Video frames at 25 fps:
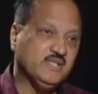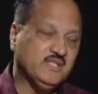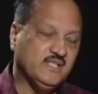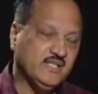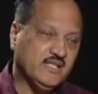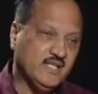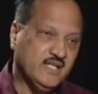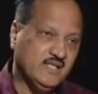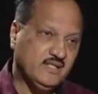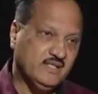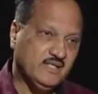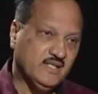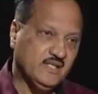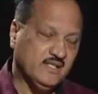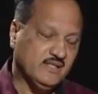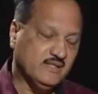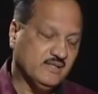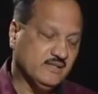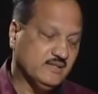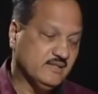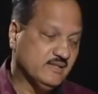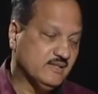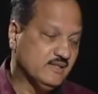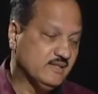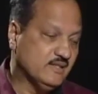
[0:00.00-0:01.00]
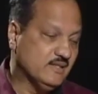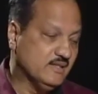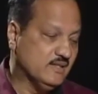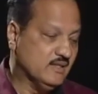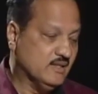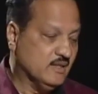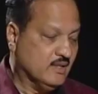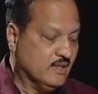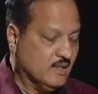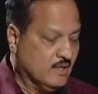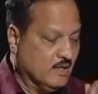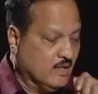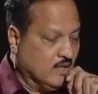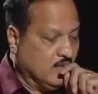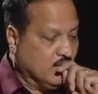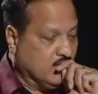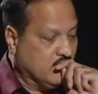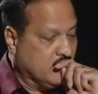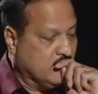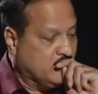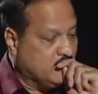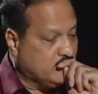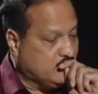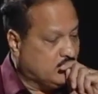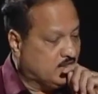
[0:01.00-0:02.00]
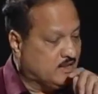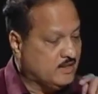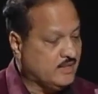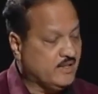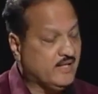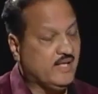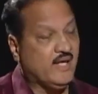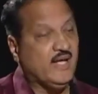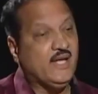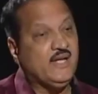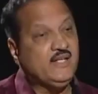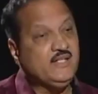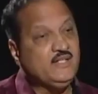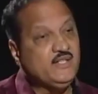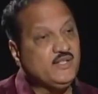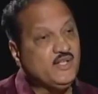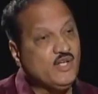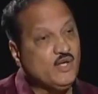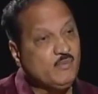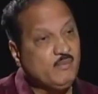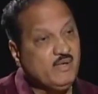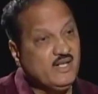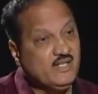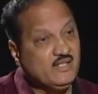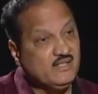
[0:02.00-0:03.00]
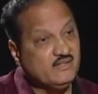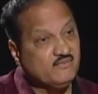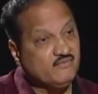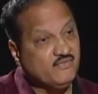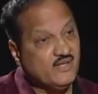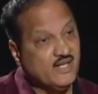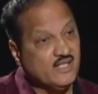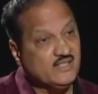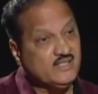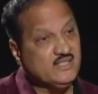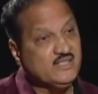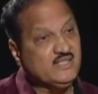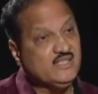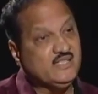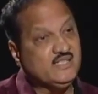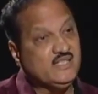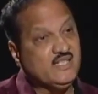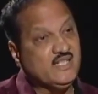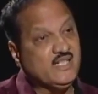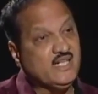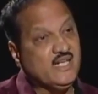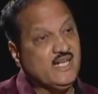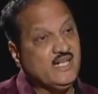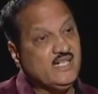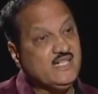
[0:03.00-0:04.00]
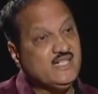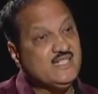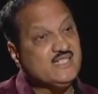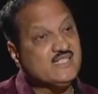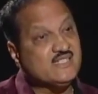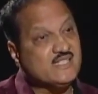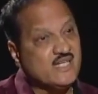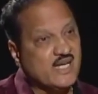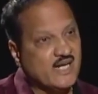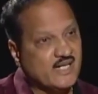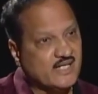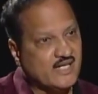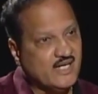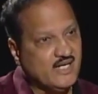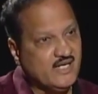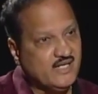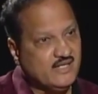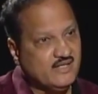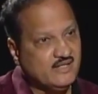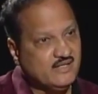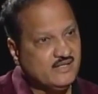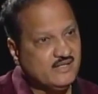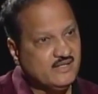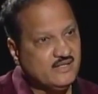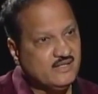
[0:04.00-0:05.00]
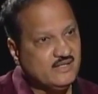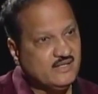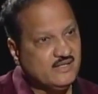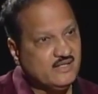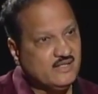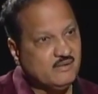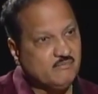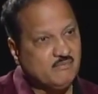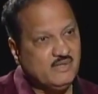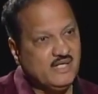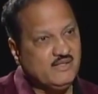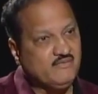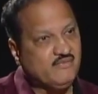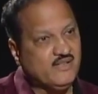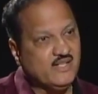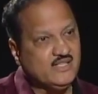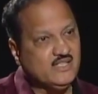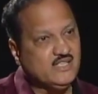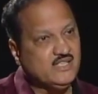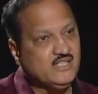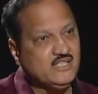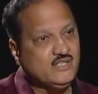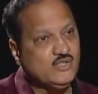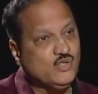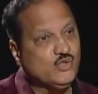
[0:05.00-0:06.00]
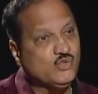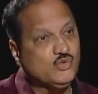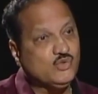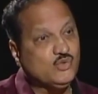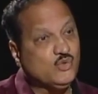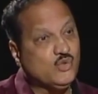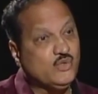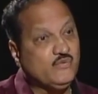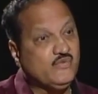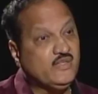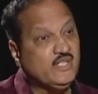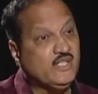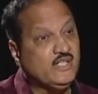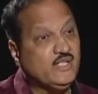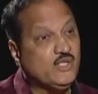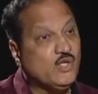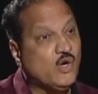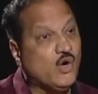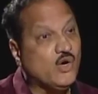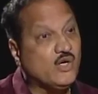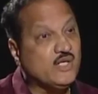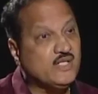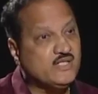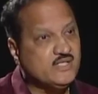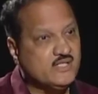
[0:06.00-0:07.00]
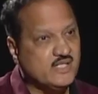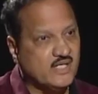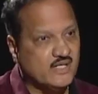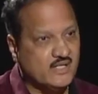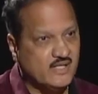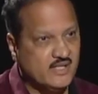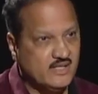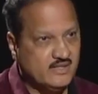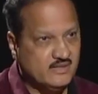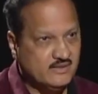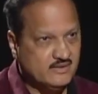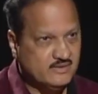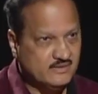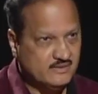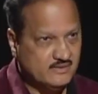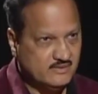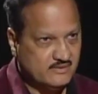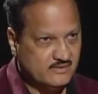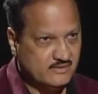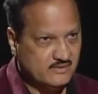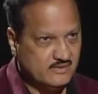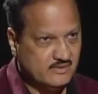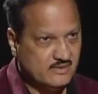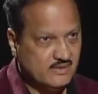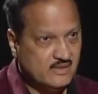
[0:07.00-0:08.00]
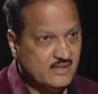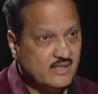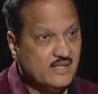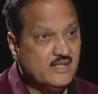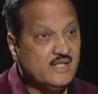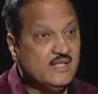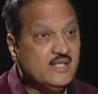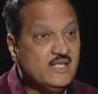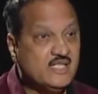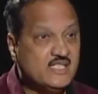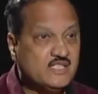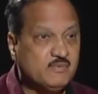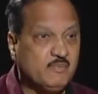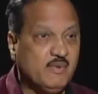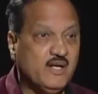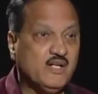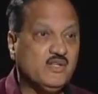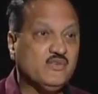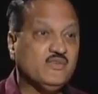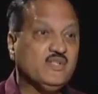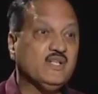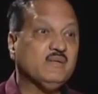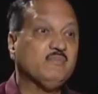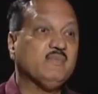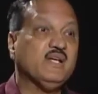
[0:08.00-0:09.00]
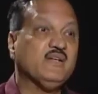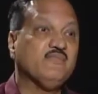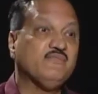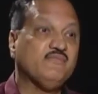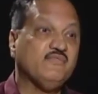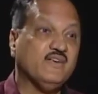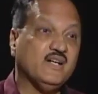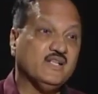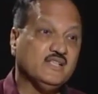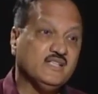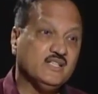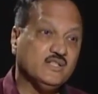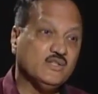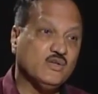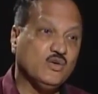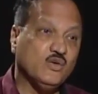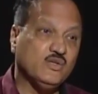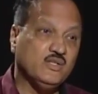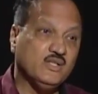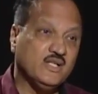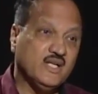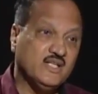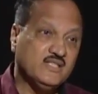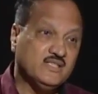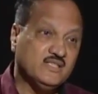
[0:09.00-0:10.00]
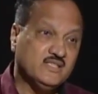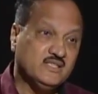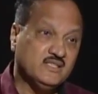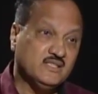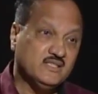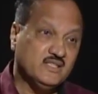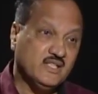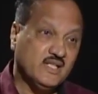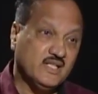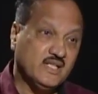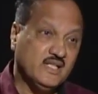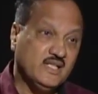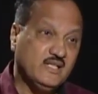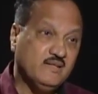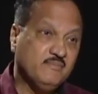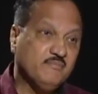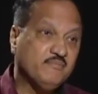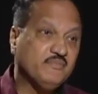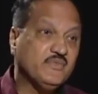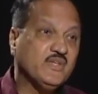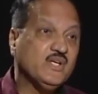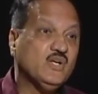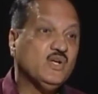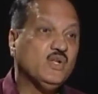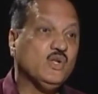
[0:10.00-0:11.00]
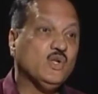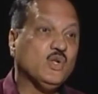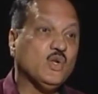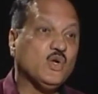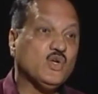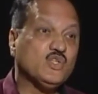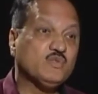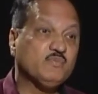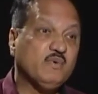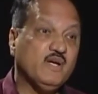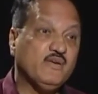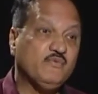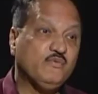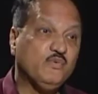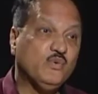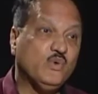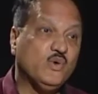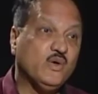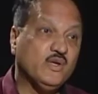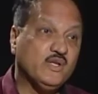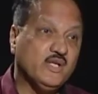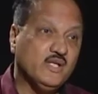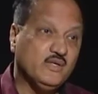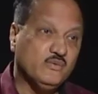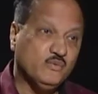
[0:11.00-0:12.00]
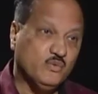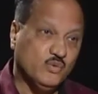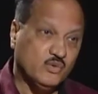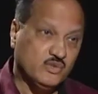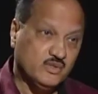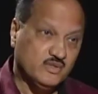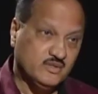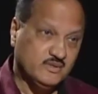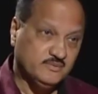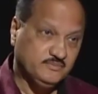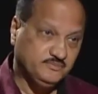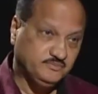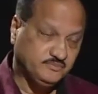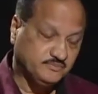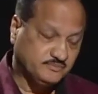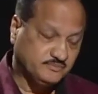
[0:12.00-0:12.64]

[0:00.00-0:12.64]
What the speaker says: him the ticket there. And he gave my father the ticket in Sange. My father did not know even a dog in Sange. In spite of that, my father contested in Sange, lost by 400 votes.